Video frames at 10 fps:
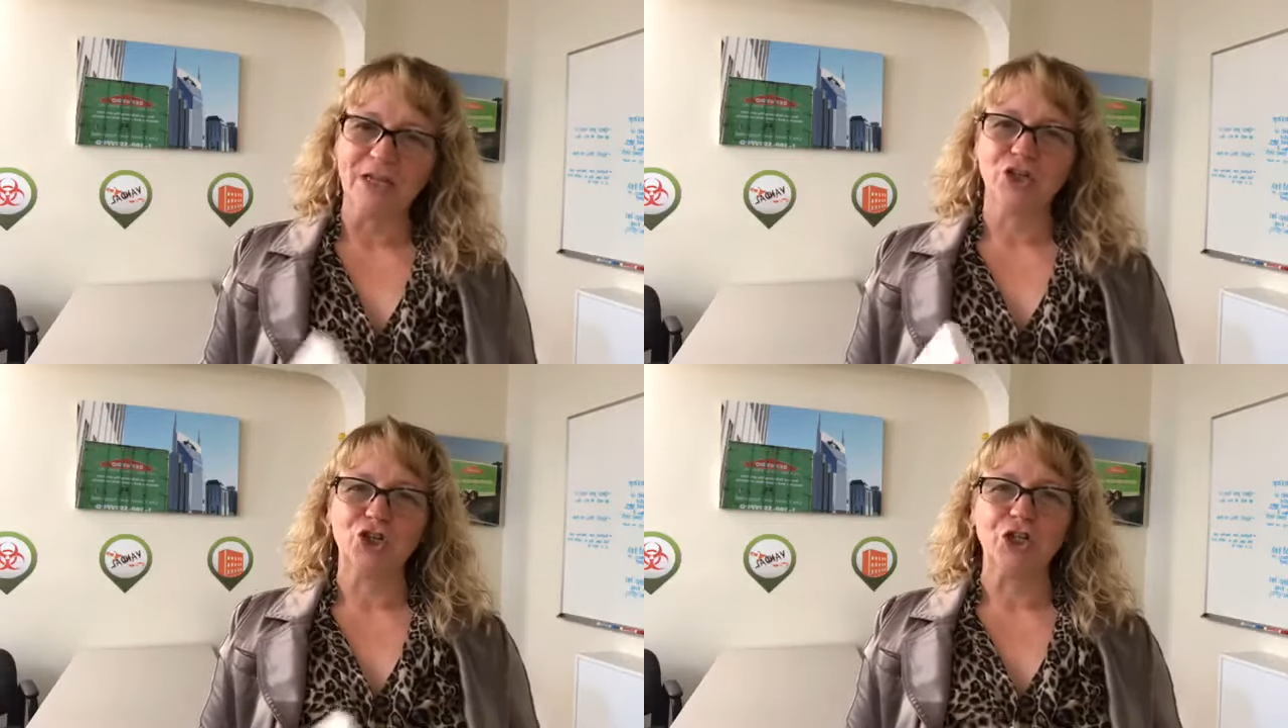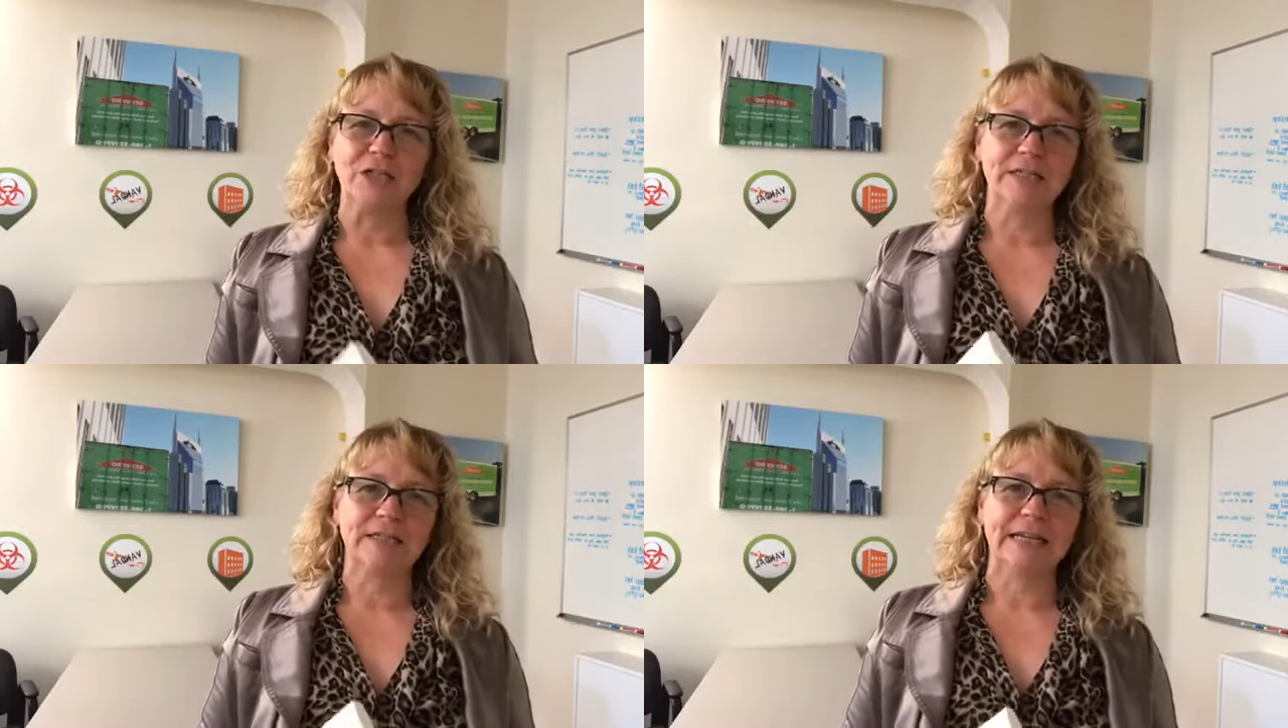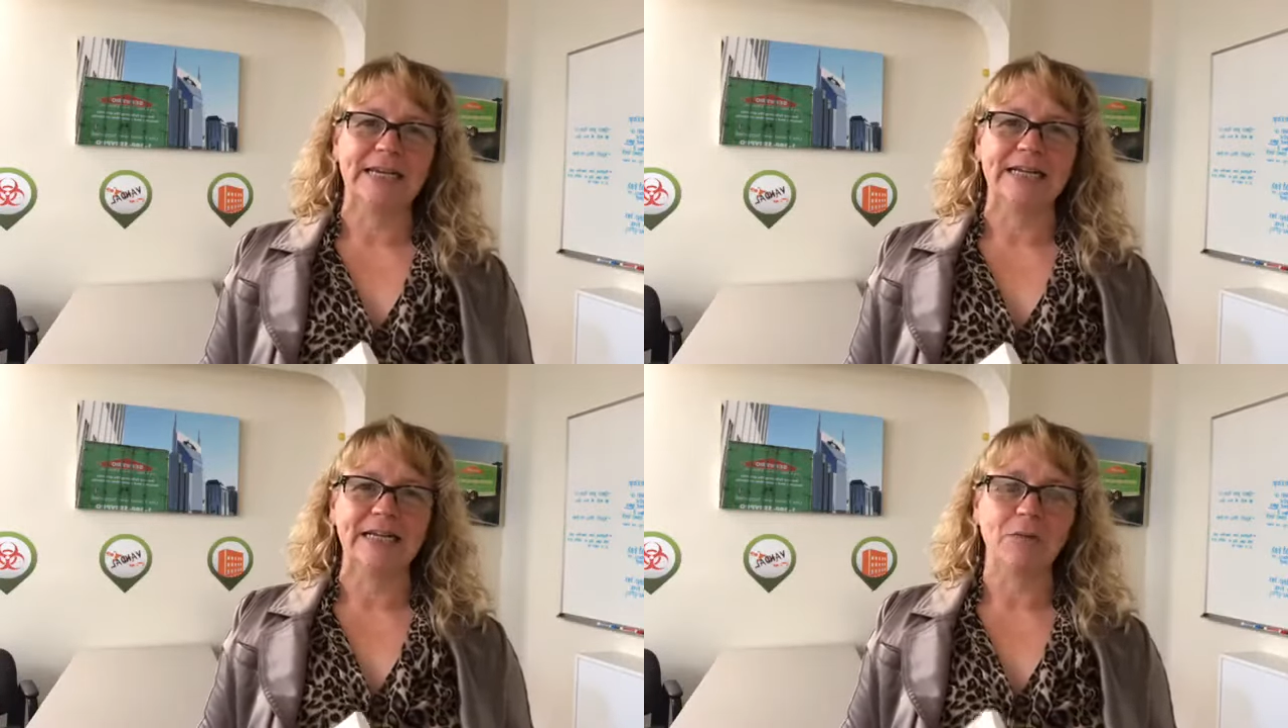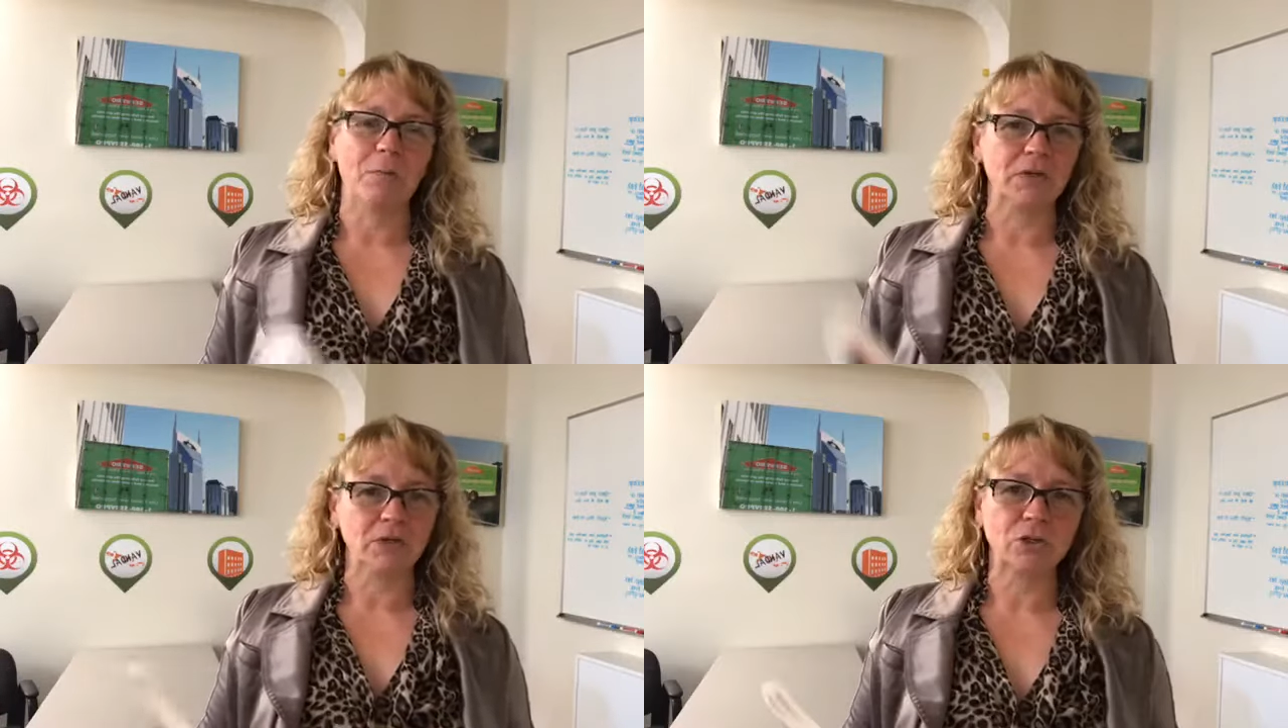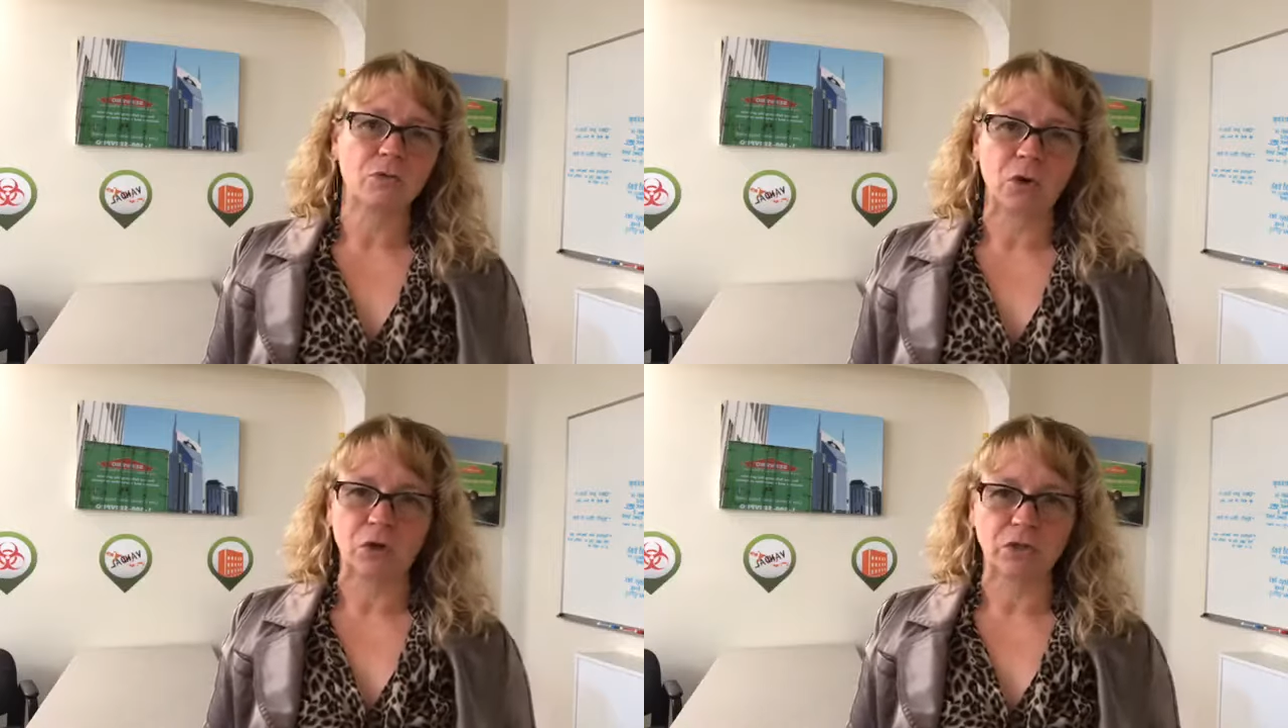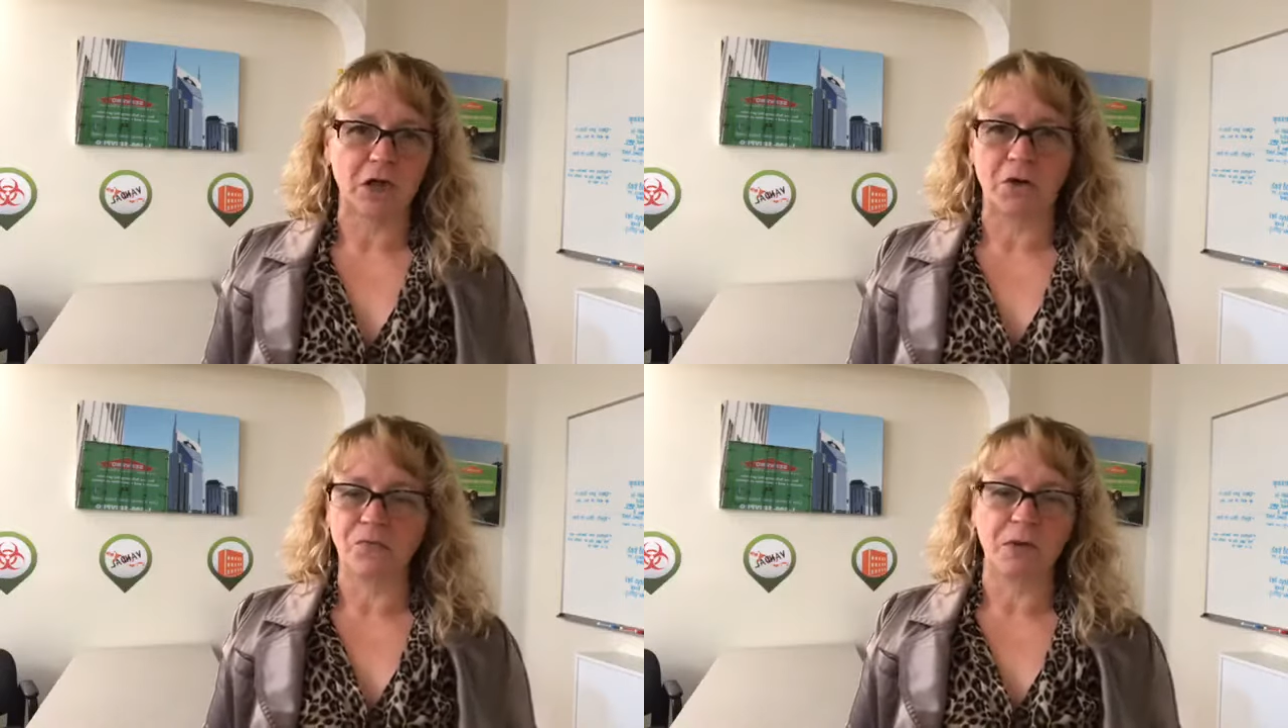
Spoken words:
She is in business for herself.